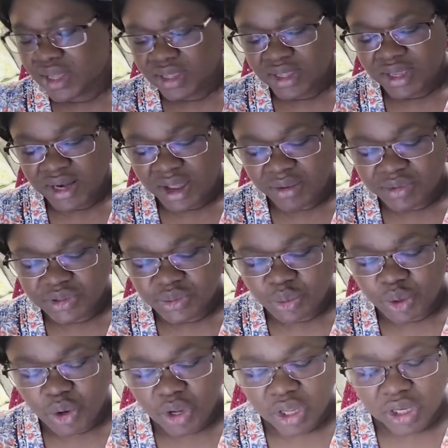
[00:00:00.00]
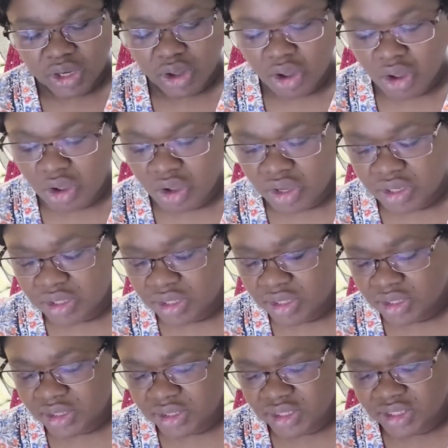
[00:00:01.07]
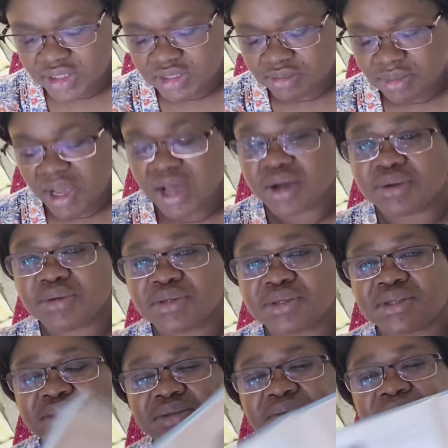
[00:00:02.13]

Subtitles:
that I was working on this mouse